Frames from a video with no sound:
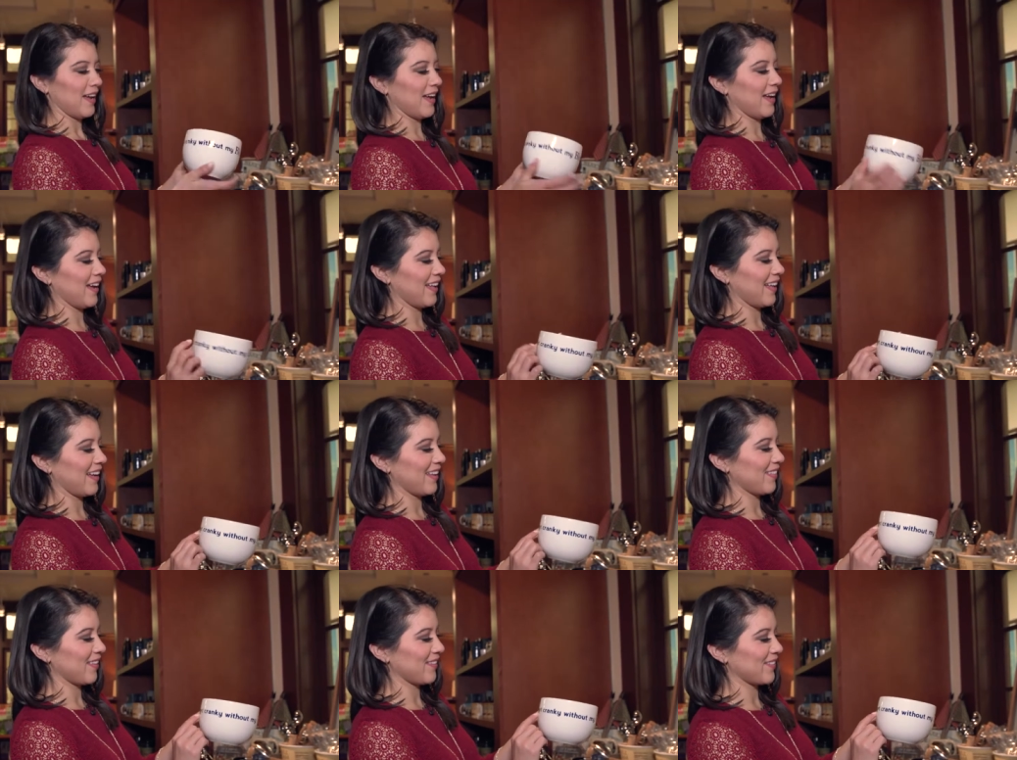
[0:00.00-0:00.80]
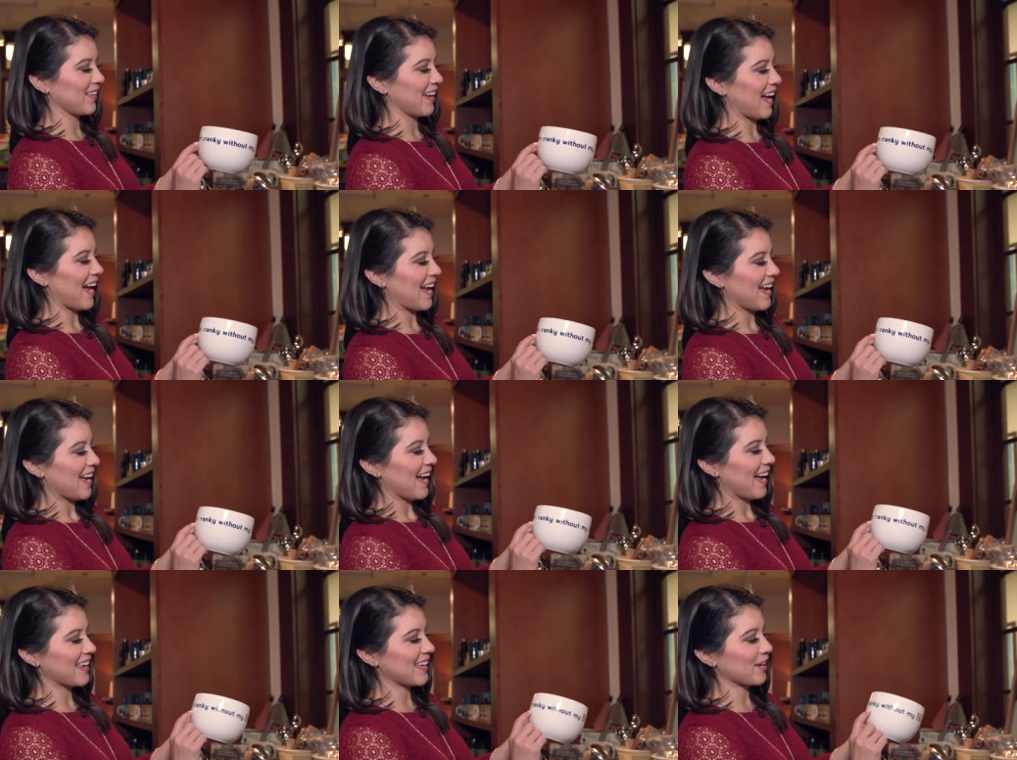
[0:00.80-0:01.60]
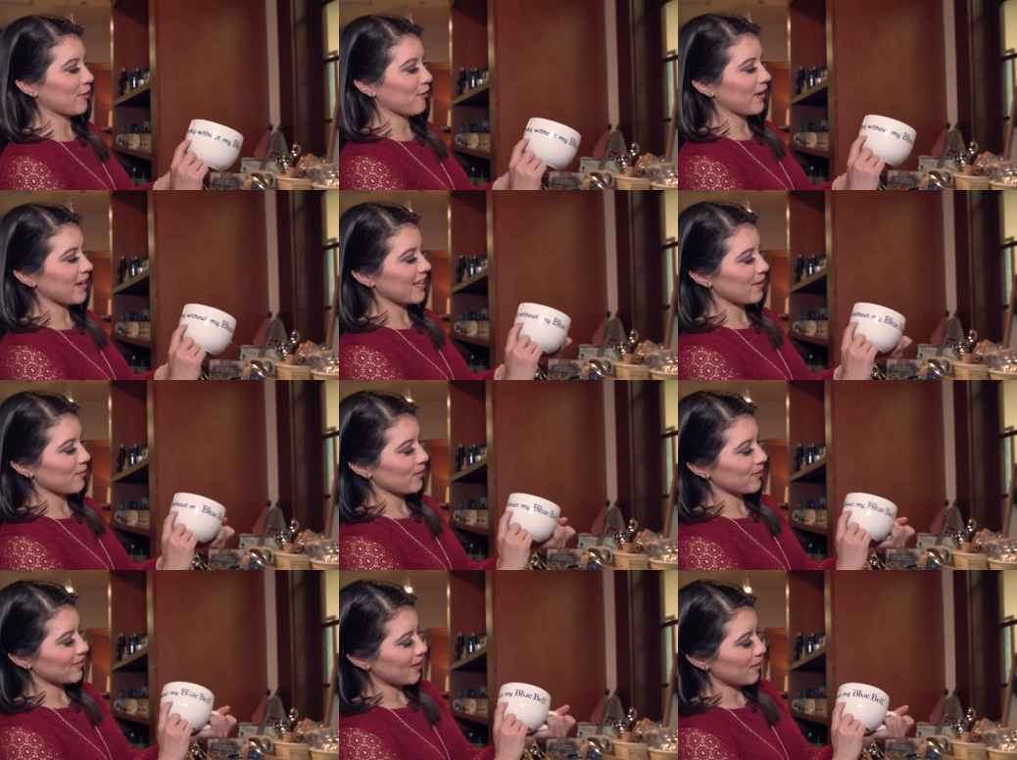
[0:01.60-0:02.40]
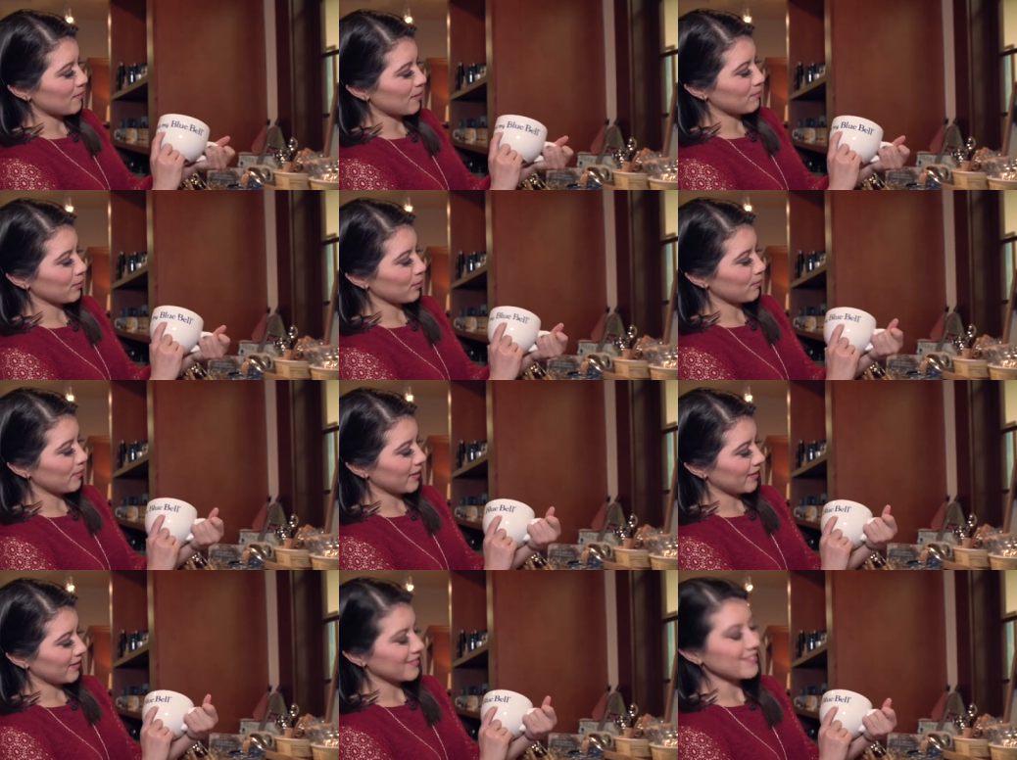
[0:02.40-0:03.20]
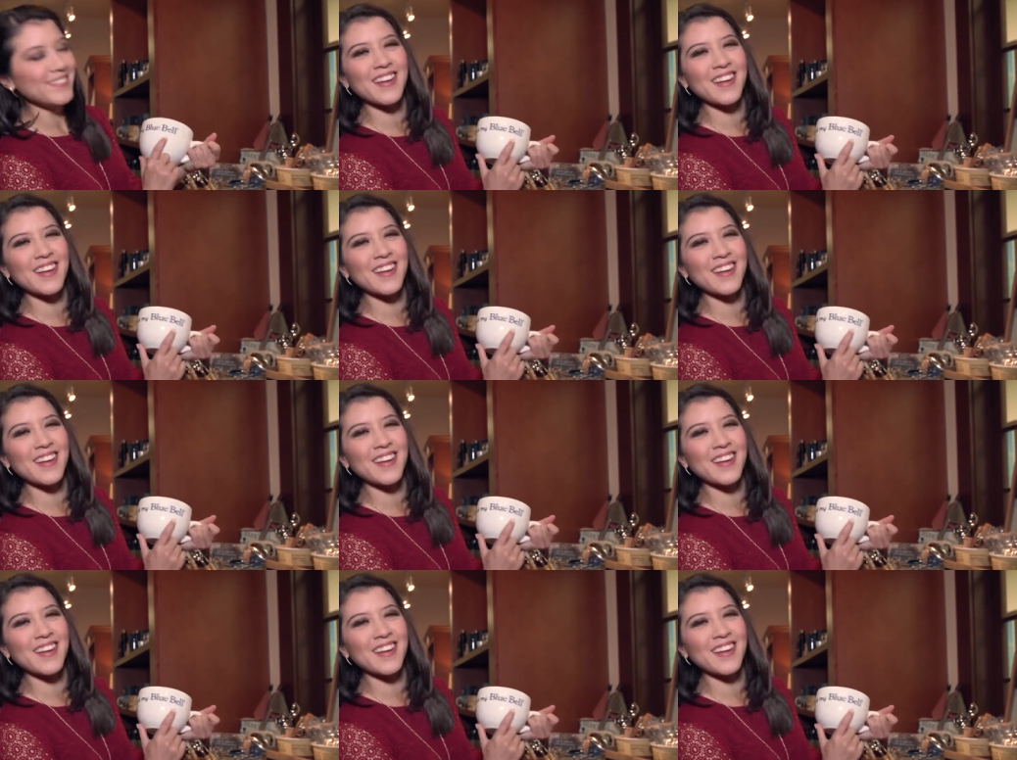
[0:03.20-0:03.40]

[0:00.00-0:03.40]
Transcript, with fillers: I love it. I get cranky without my Blue Bell